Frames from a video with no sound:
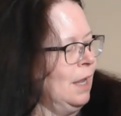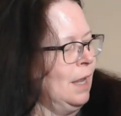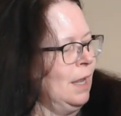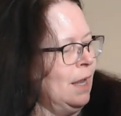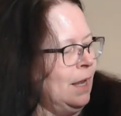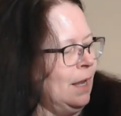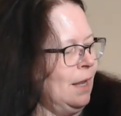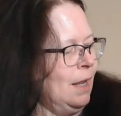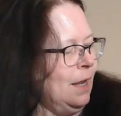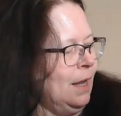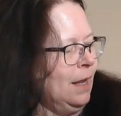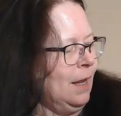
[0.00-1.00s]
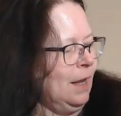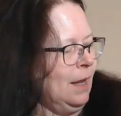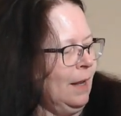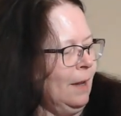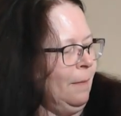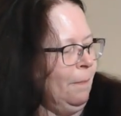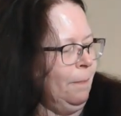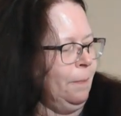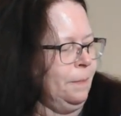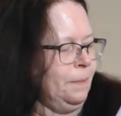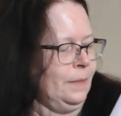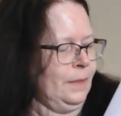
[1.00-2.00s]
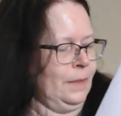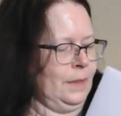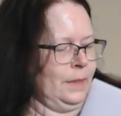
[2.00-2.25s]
Nobody speaks.